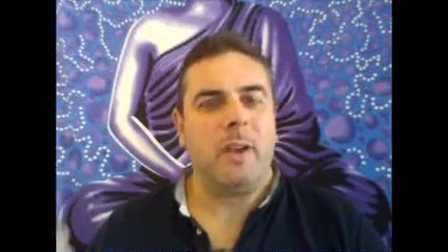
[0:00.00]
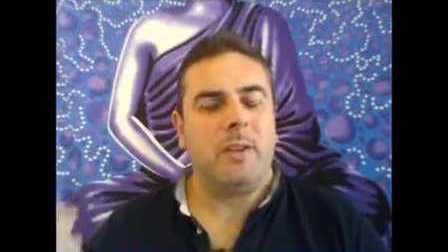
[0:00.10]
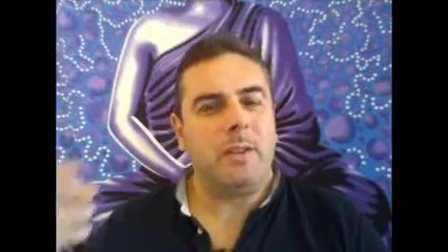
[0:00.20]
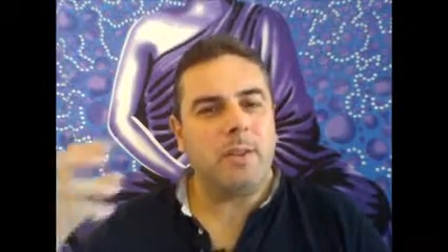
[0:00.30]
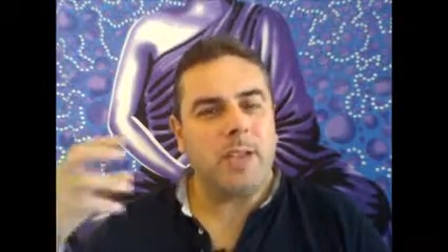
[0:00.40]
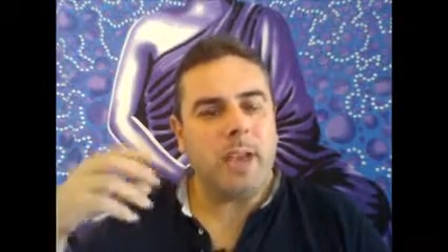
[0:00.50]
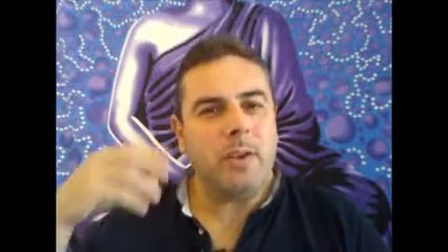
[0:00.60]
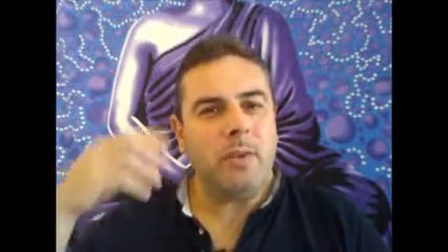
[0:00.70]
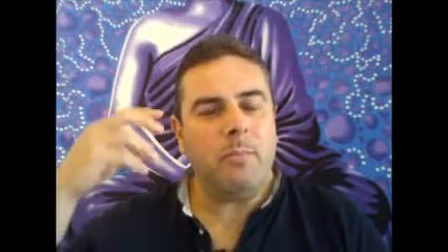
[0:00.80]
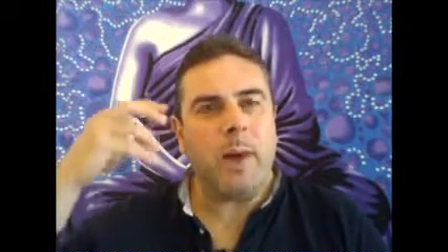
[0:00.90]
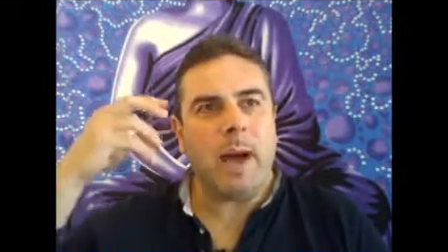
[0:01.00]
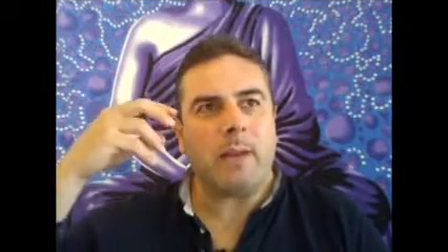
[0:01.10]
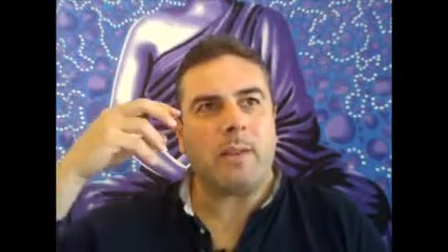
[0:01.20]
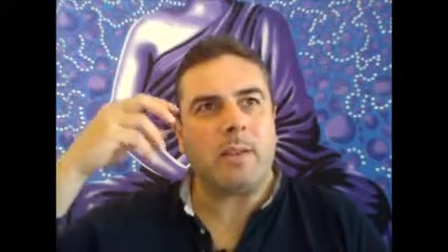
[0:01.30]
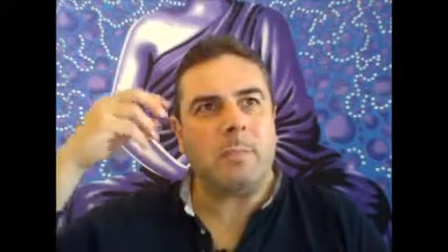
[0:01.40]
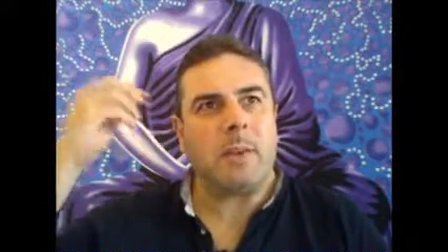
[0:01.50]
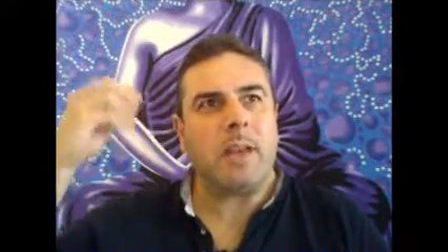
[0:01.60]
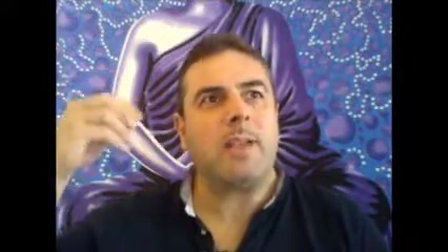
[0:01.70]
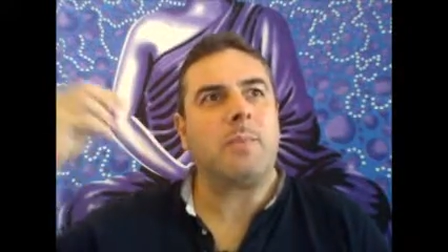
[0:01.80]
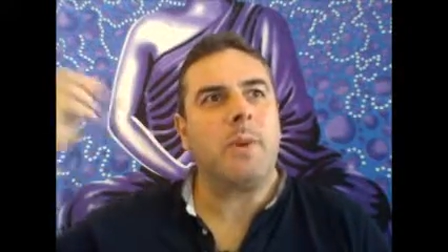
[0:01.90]
They'll take you back to the
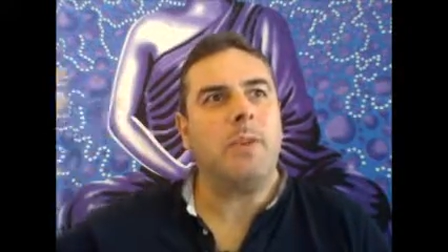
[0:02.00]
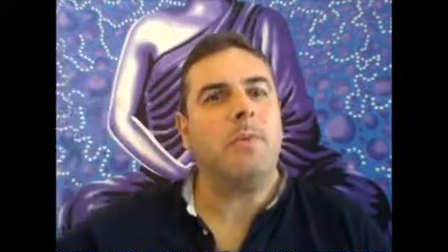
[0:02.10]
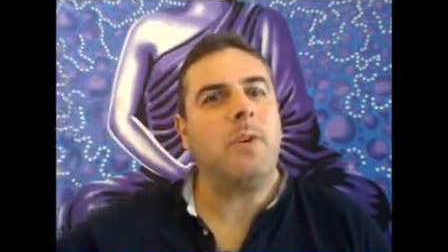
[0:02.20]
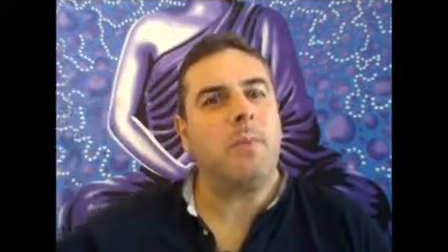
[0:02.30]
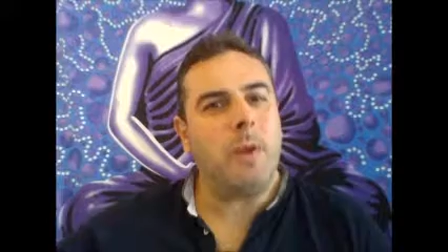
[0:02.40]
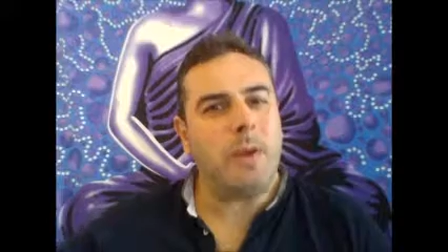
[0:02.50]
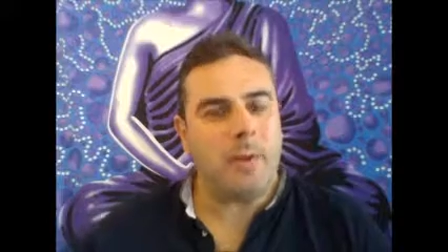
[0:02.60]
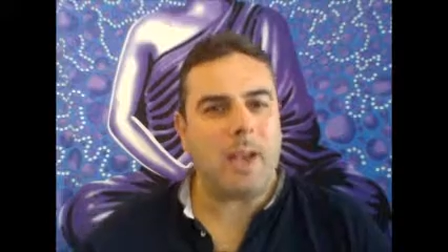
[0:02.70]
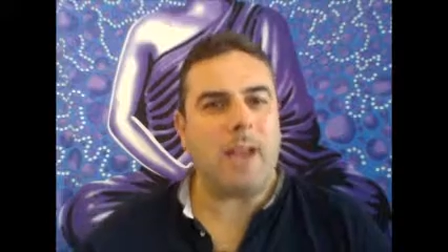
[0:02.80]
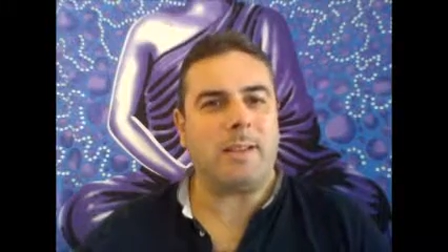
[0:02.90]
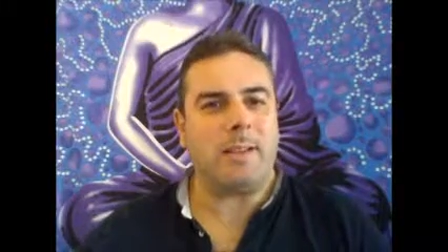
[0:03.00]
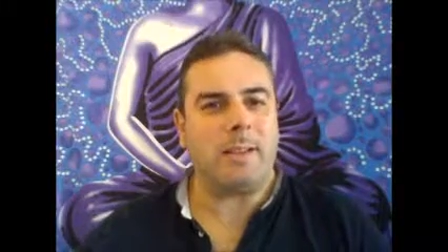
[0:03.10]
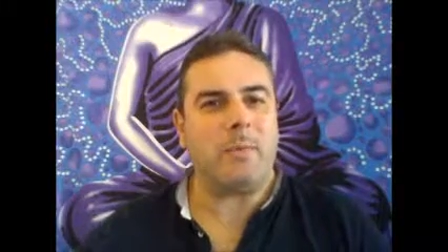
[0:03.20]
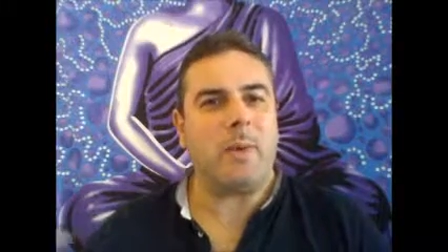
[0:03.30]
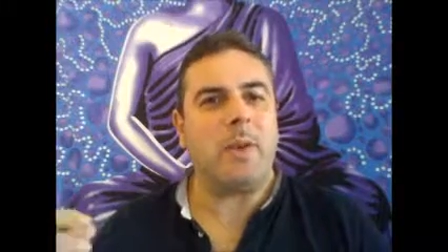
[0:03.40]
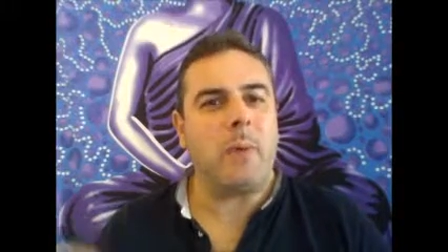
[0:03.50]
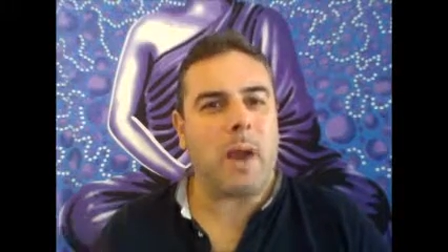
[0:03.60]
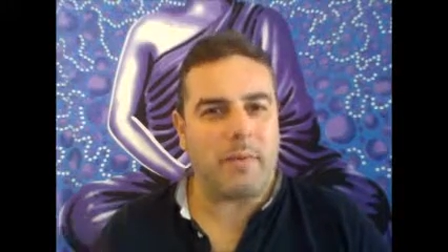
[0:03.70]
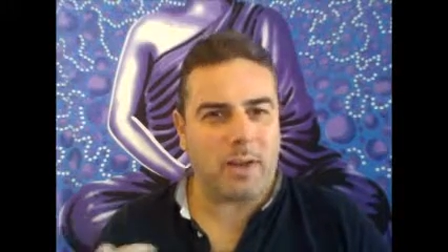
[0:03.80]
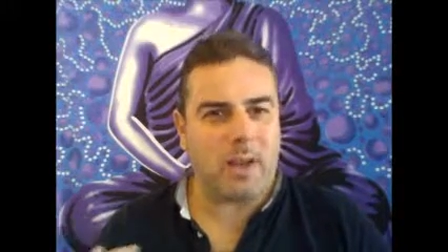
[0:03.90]
place where you were when you collected it, where you were
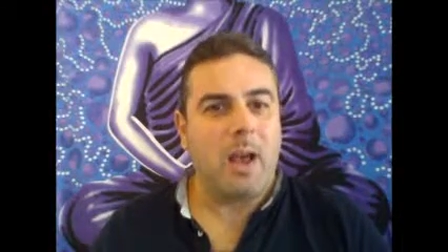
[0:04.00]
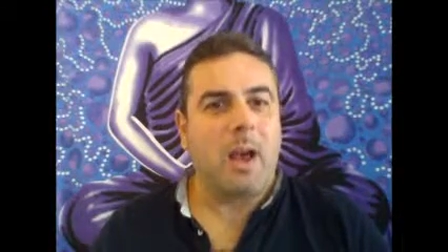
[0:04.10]
having a,